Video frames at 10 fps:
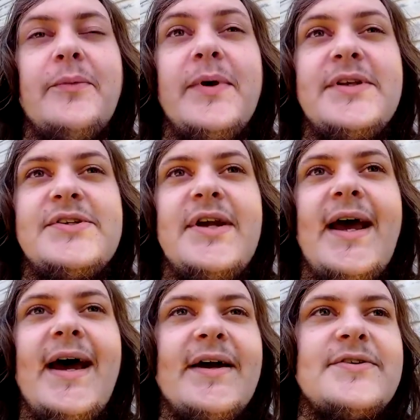which
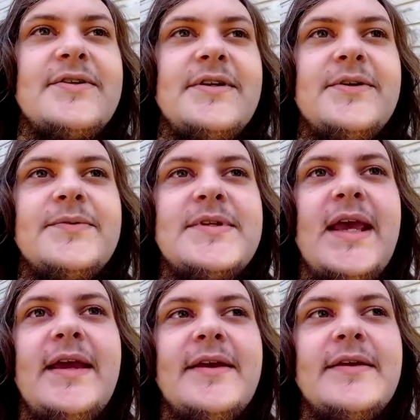action you
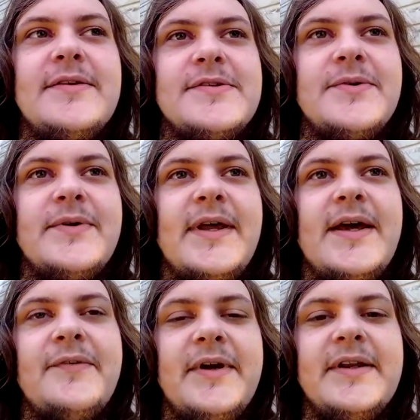take is going to
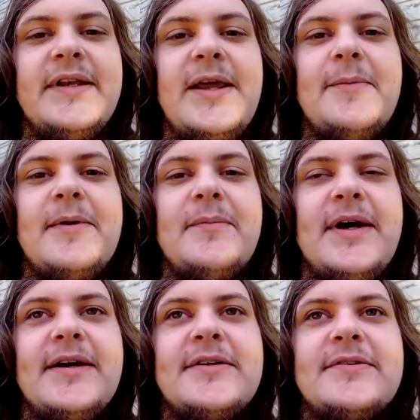have like a deep
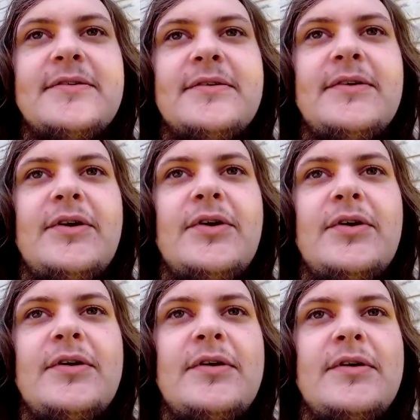impact.
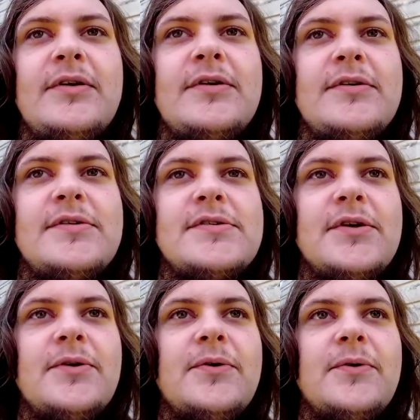
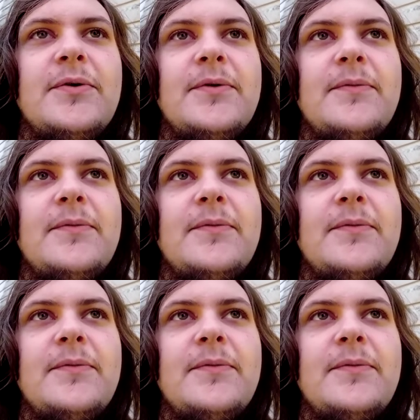So,